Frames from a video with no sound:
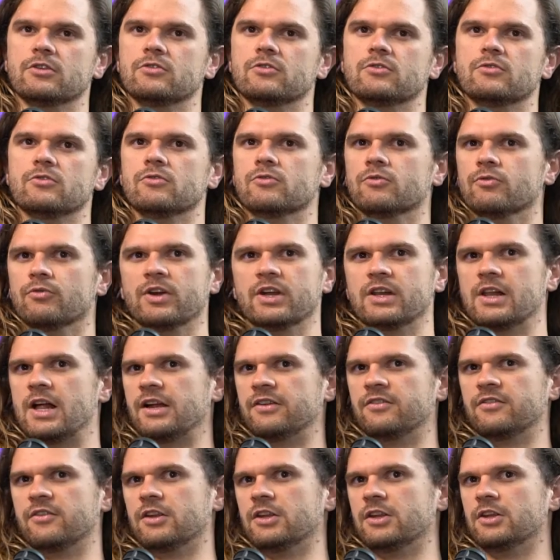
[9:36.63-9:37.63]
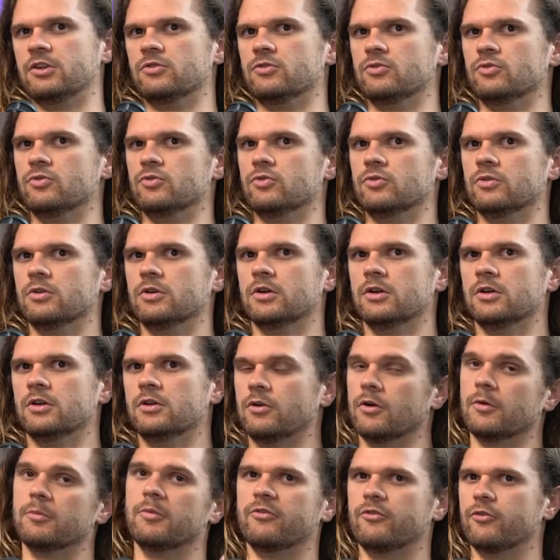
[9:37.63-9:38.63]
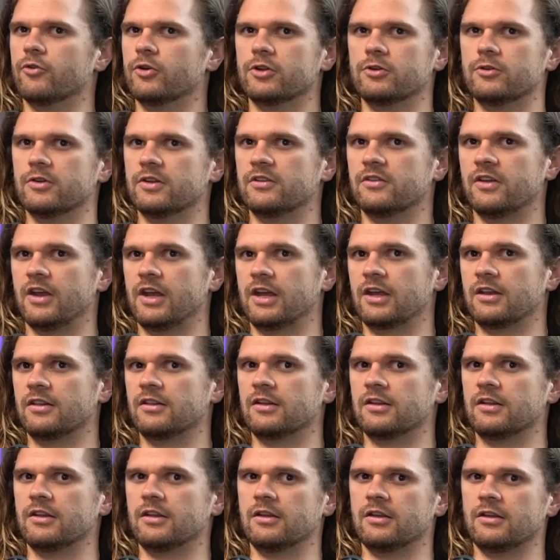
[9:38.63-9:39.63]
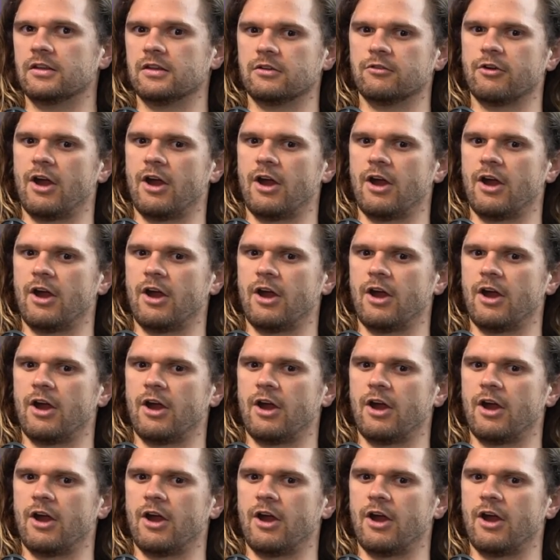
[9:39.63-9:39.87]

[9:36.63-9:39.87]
you realized that before you had taken the